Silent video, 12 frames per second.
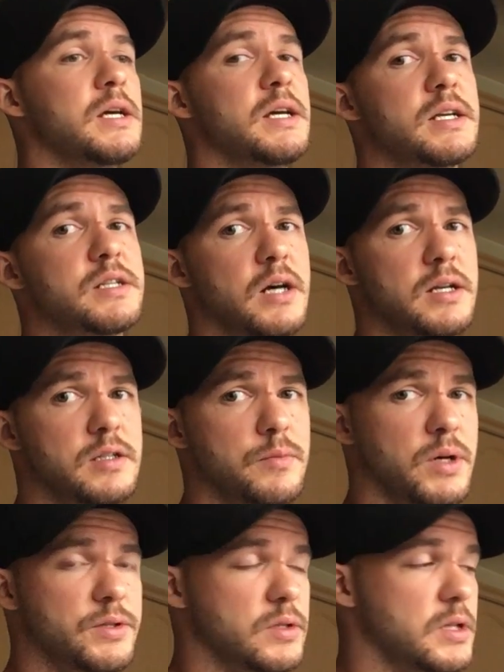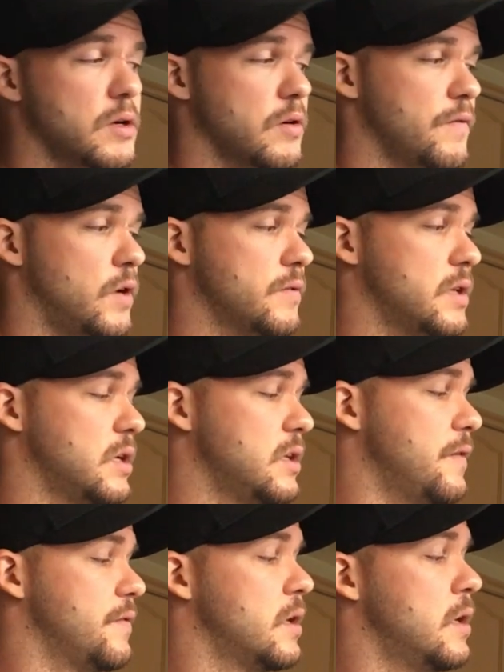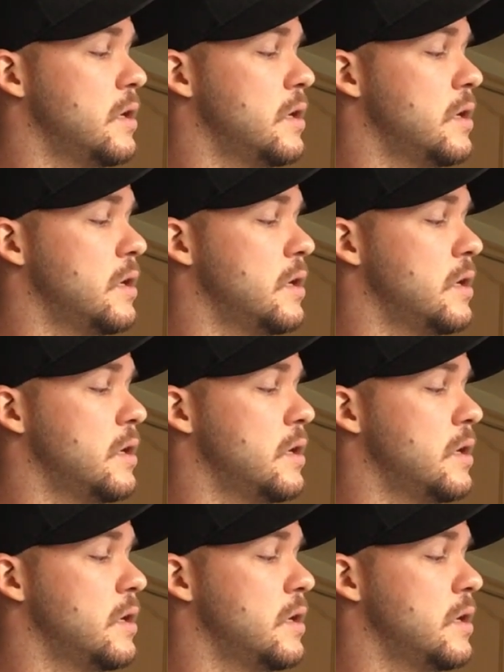exhaust the muscles that are involved in the lift.